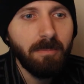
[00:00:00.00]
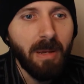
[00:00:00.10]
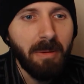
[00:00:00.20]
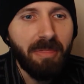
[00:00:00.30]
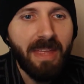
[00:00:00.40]

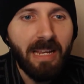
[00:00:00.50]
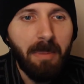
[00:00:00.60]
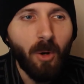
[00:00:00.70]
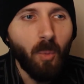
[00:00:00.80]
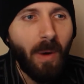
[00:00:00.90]
Maybe think
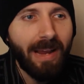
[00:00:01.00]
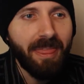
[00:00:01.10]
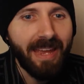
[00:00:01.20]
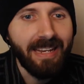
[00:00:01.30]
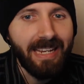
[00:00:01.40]
about why
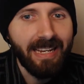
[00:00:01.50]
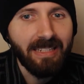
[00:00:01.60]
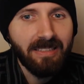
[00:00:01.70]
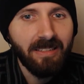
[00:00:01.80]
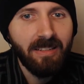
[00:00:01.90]
that
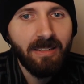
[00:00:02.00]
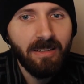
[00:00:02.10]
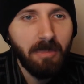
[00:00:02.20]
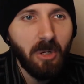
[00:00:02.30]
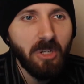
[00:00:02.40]
is.
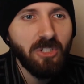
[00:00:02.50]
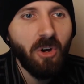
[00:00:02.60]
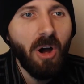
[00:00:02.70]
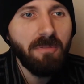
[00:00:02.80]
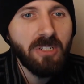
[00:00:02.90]
Because
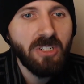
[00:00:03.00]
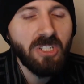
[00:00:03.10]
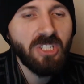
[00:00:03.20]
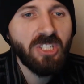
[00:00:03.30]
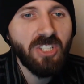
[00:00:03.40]
your
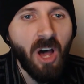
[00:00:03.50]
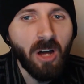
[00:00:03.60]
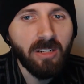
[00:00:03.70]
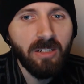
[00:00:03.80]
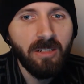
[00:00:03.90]
officers
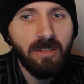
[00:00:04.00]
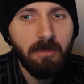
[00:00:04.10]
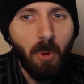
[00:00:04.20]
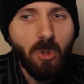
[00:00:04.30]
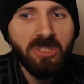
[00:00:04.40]
suck,
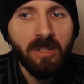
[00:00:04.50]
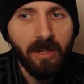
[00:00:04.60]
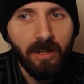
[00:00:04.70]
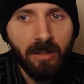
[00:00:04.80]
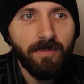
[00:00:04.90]
mostly.